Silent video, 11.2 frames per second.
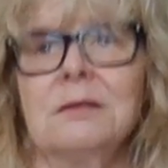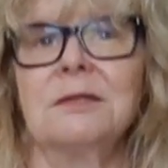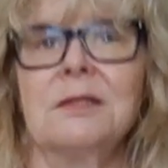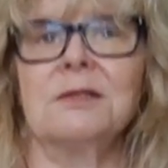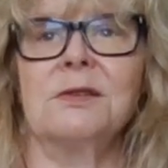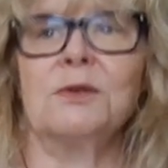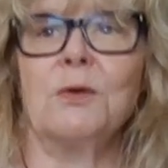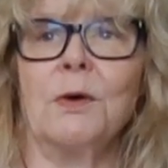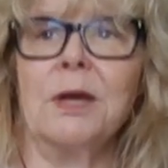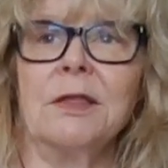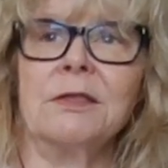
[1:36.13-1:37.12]

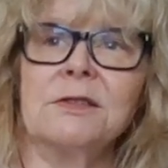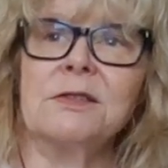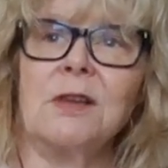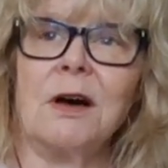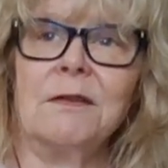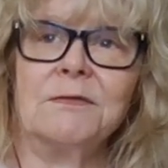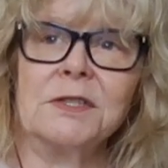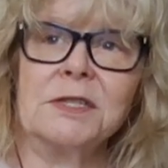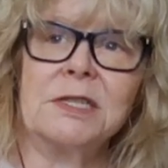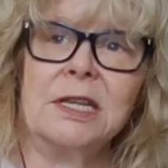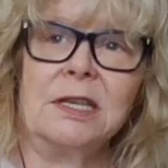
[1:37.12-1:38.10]
destroying the
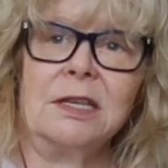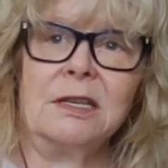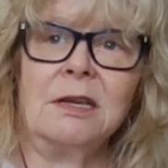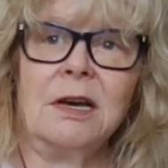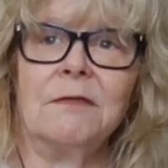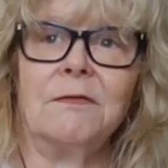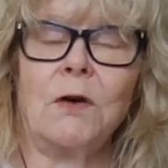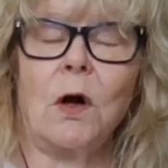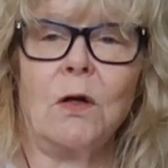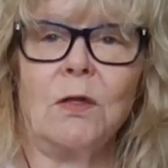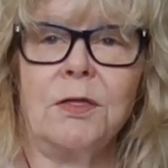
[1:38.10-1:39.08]
sovereignty of
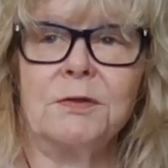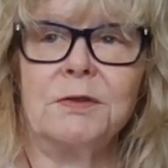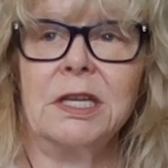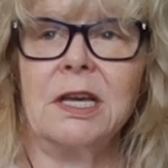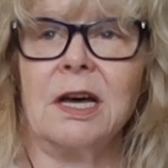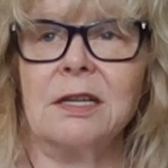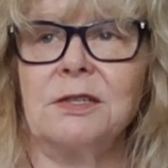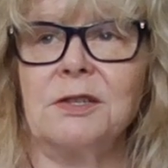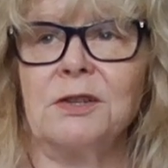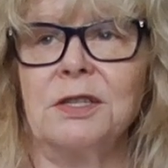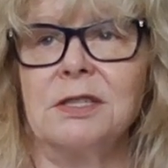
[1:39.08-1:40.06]
all three
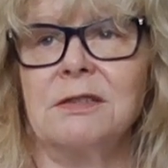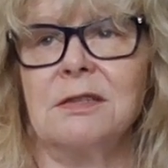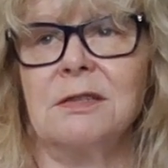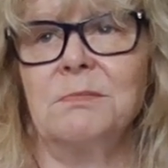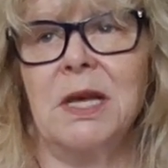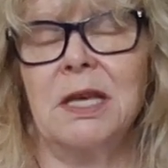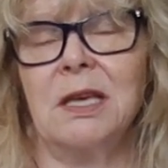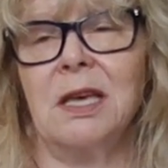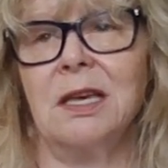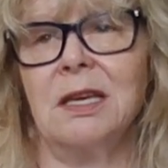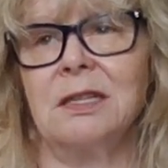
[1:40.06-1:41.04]
countries and
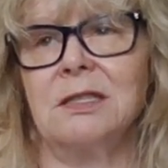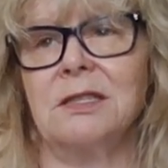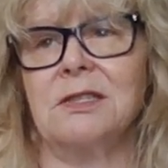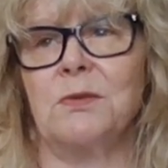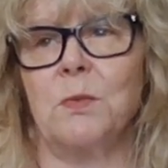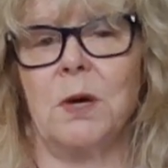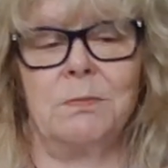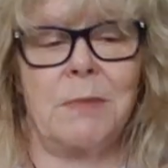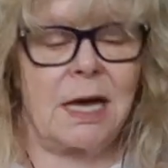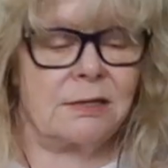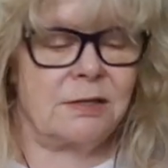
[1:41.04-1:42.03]
making it just
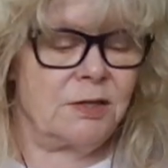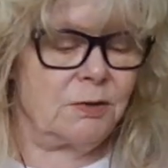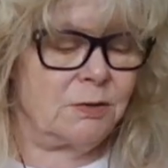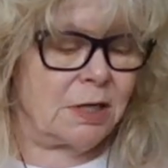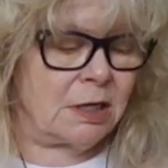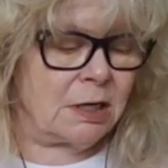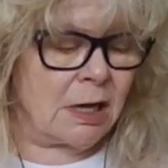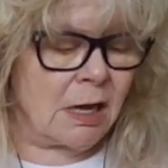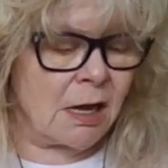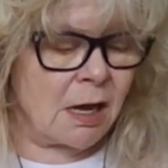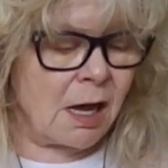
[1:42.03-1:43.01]
one mass unit.
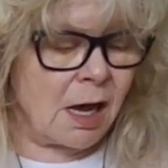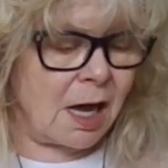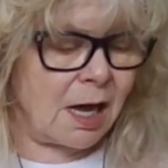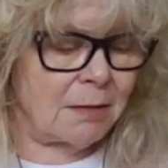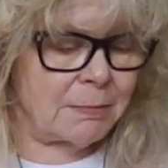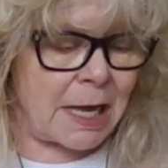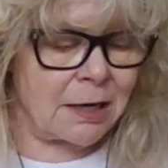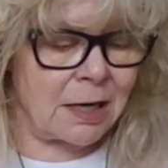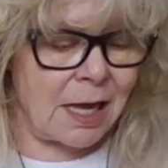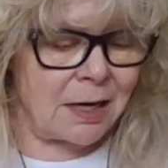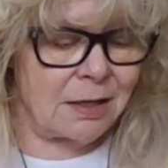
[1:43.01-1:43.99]

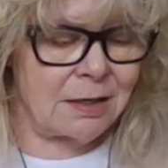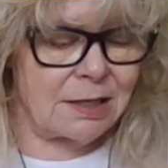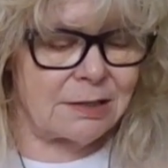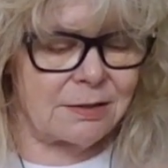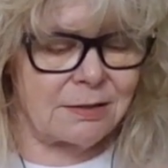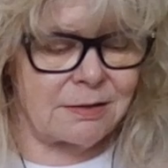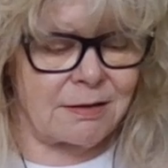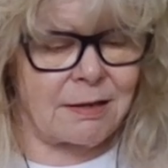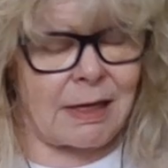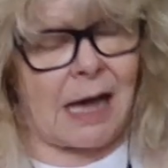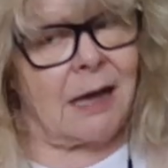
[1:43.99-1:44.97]
And it's
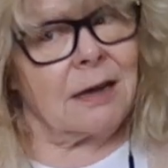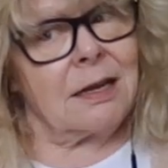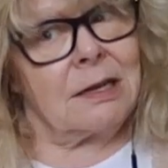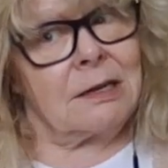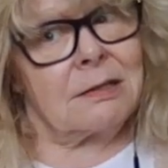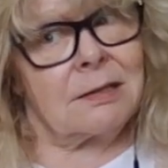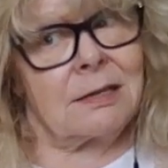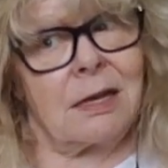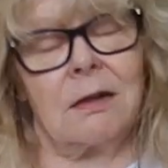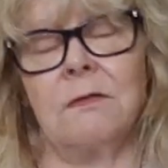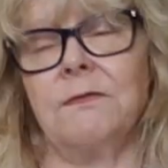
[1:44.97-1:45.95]
that in
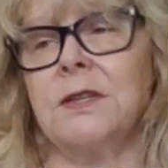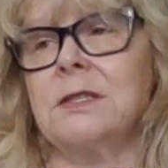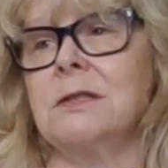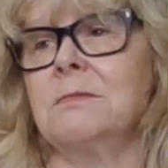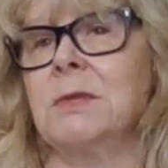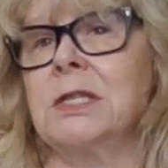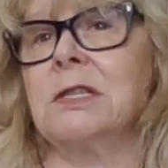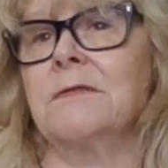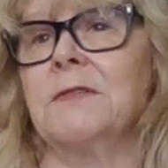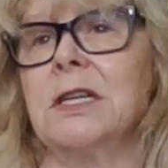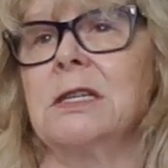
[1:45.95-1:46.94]
itself isn't much
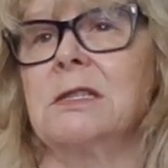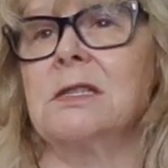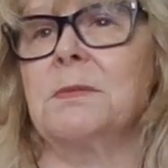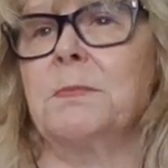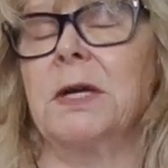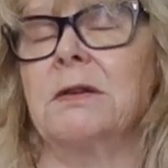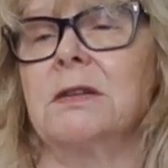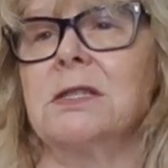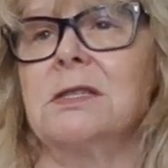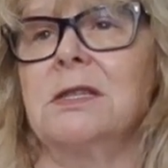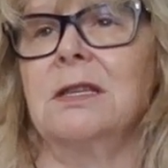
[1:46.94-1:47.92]
of a
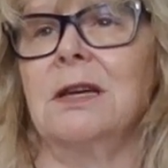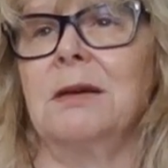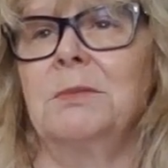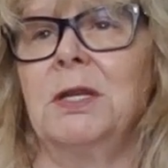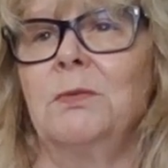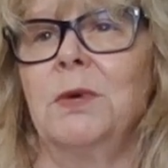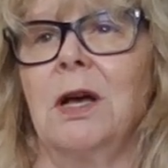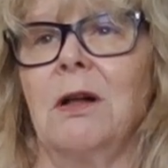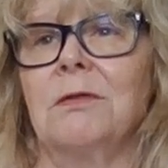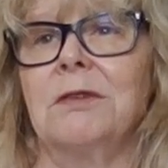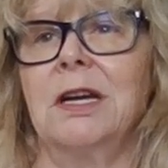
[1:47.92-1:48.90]
conspiracy. I mean, we
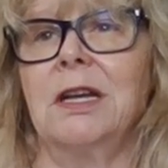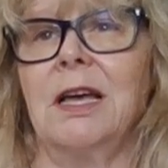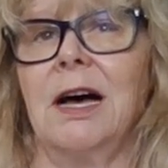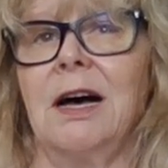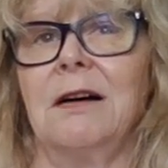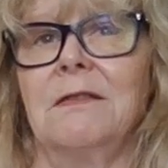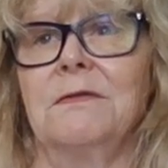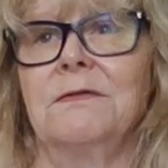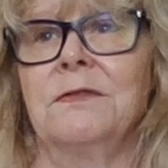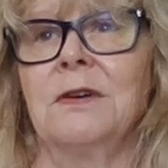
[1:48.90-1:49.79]
already have